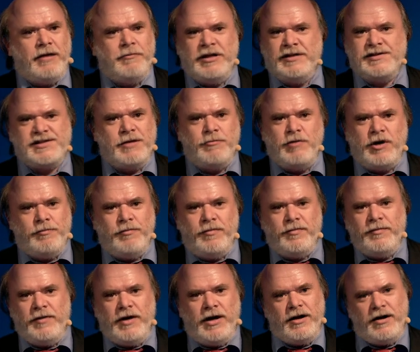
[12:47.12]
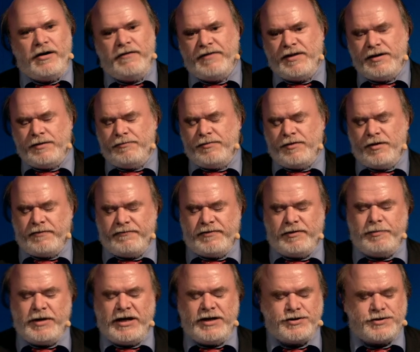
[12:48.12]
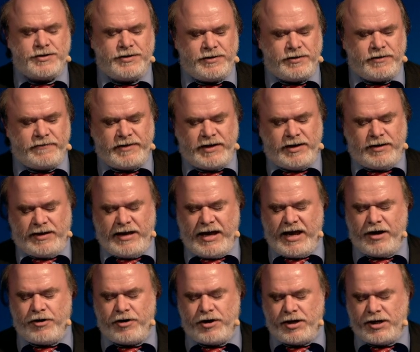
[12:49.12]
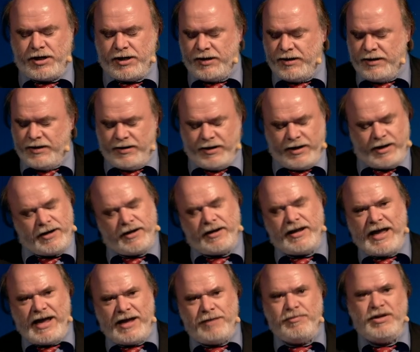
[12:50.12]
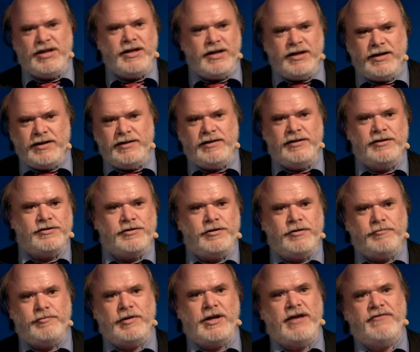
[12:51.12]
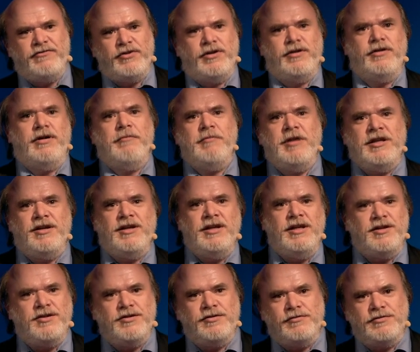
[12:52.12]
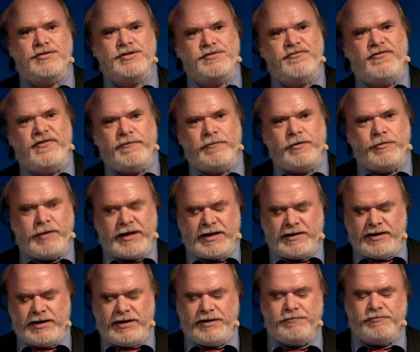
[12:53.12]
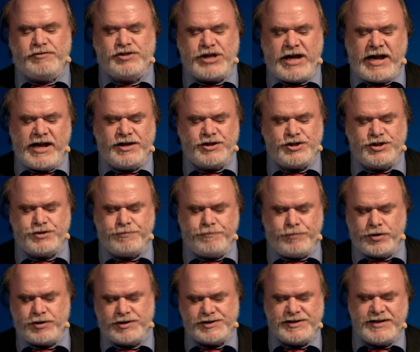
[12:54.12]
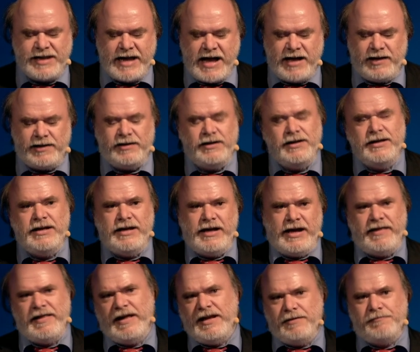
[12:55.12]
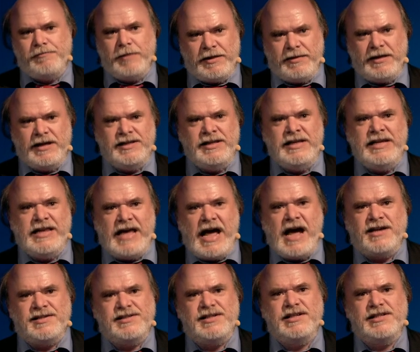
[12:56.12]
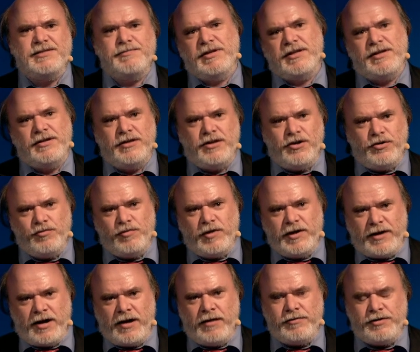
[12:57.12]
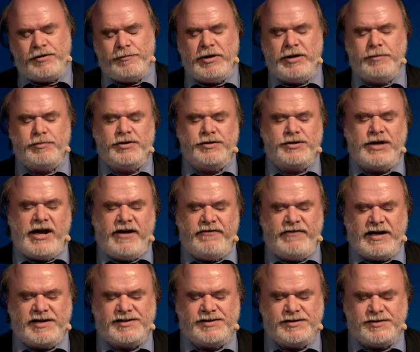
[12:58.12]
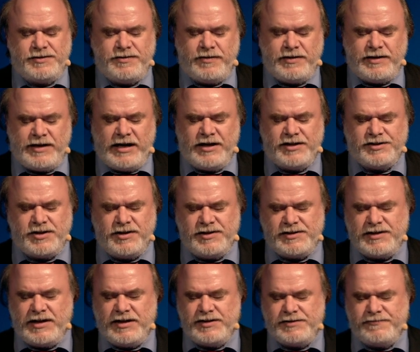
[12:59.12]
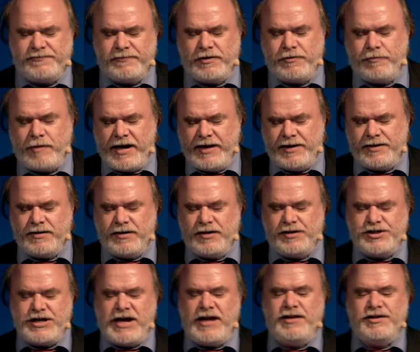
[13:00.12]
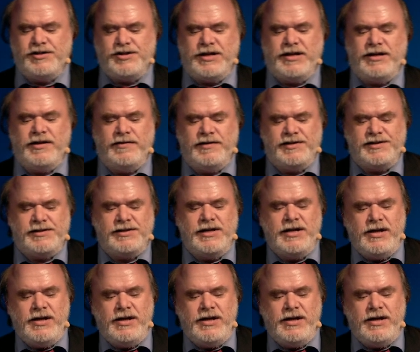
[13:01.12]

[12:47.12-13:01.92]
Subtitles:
someone of the patient, of the carer, can be ill or whatever. I mean, you need to quickly change personnel, but they need access, but you don't want other people to have access to the data. So it's quite challenging in this